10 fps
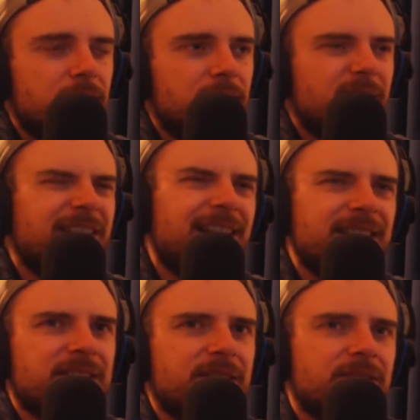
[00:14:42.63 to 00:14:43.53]
I mean, I
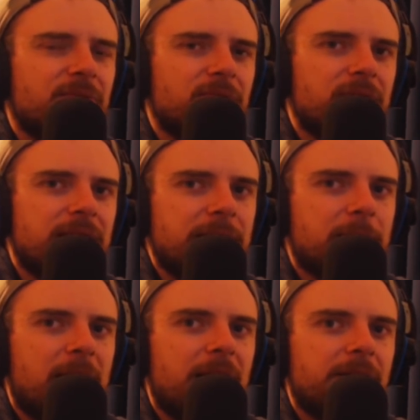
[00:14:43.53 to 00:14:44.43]
guess it doesn't really
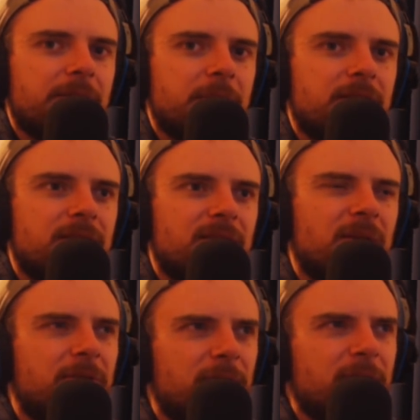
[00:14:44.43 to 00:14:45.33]
matter. I mean,
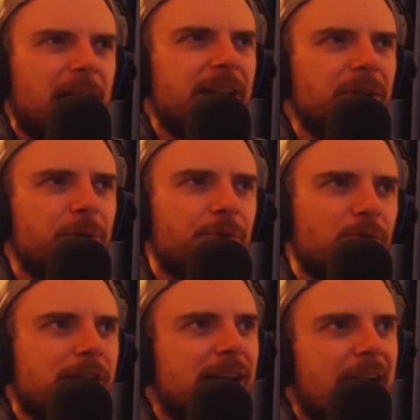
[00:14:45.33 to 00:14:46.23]
well, Halo
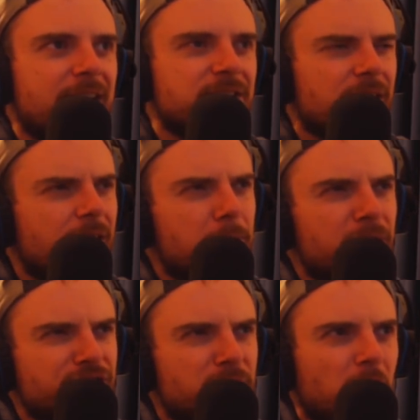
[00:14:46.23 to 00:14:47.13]
3 has, like, a
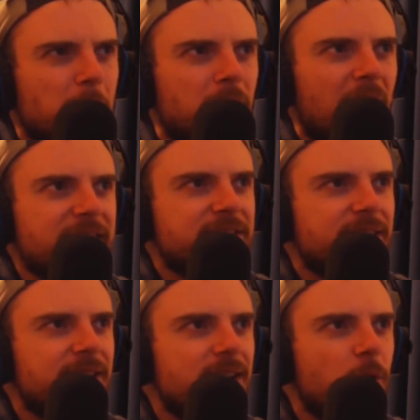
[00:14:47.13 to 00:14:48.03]
much more
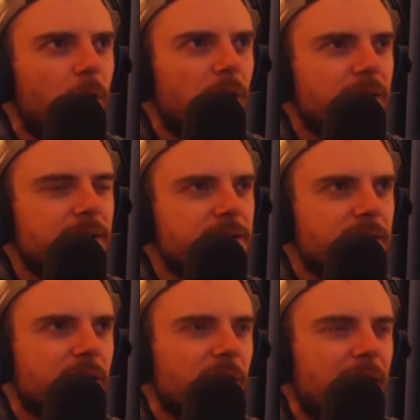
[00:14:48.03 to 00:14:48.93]
plasticky quality to
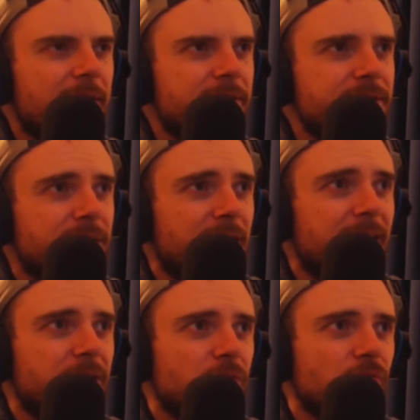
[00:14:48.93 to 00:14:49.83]
the graphics than
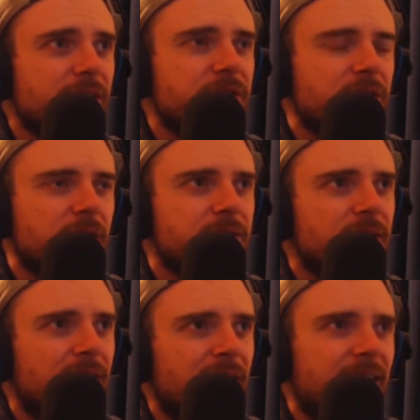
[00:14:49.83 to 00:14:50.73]
Halo Reach does.
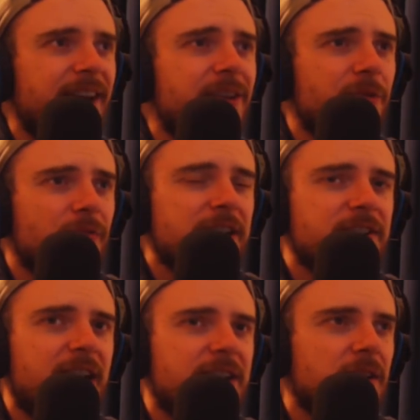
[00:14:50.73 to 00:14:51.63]
Halo Reach
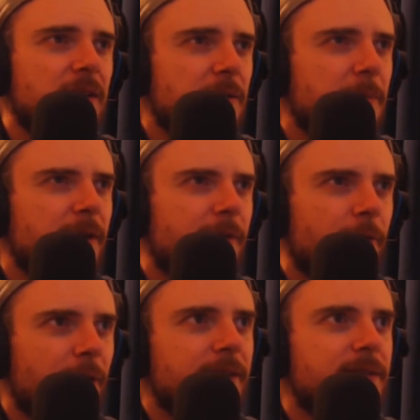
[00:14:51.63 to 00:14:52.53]
has a little bit of
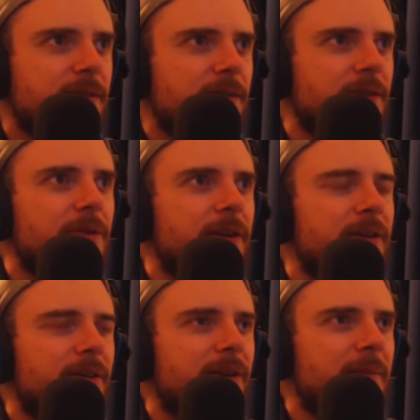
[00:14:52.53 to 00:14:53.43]
grit to it,
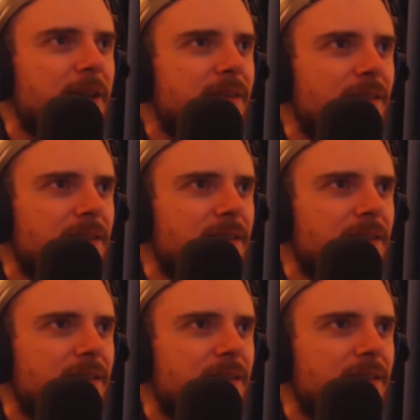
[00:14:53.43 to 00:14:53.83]
you know what I mean?